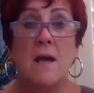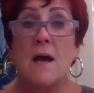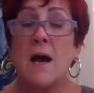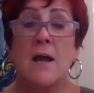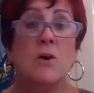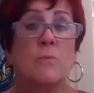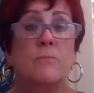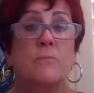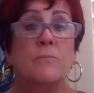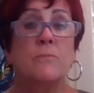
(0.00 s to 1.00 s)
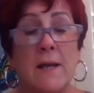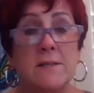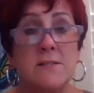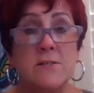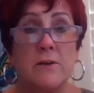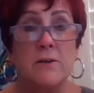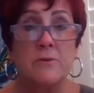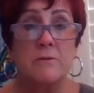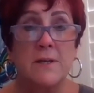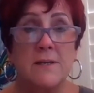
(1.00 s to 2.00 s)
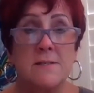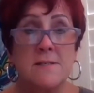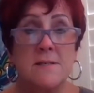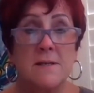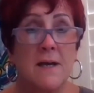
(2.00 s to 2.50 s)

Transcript: I hope no one has to go through this,